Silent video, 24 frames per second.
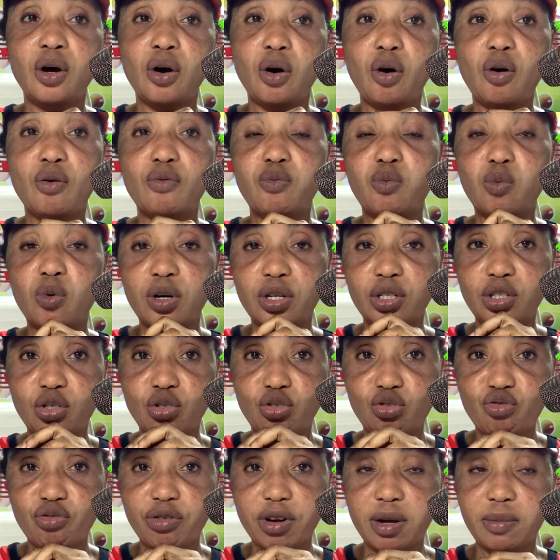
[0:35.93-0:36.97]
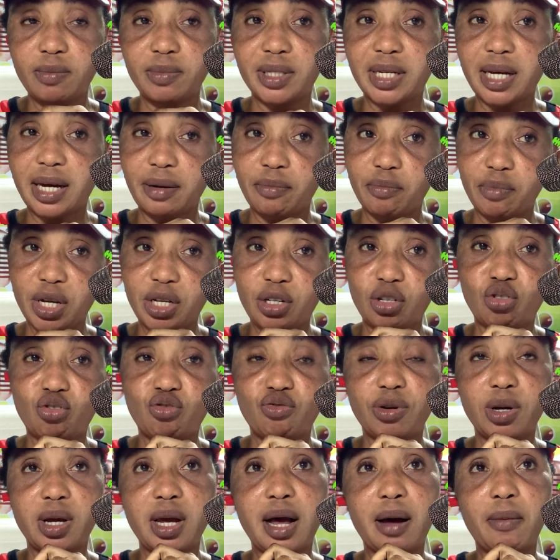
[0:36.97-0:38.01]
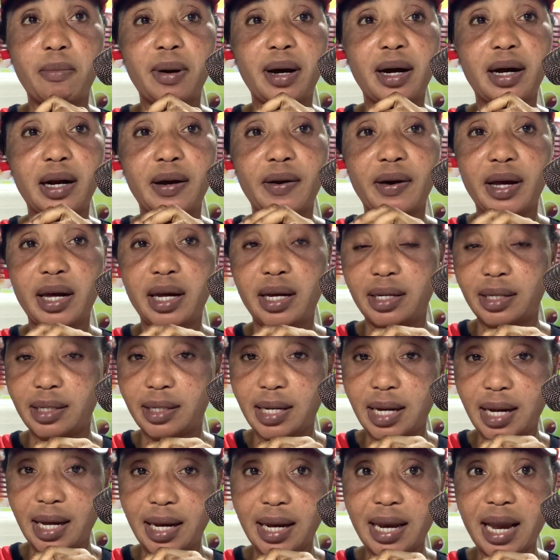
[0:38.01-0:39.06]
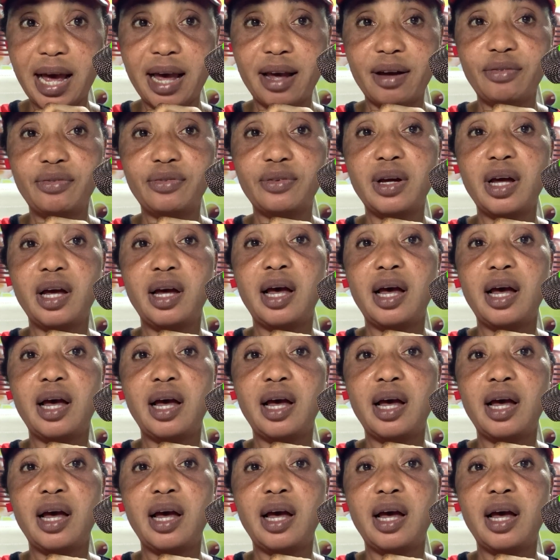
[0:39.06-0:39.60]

of one's dreams and mystery about our entire life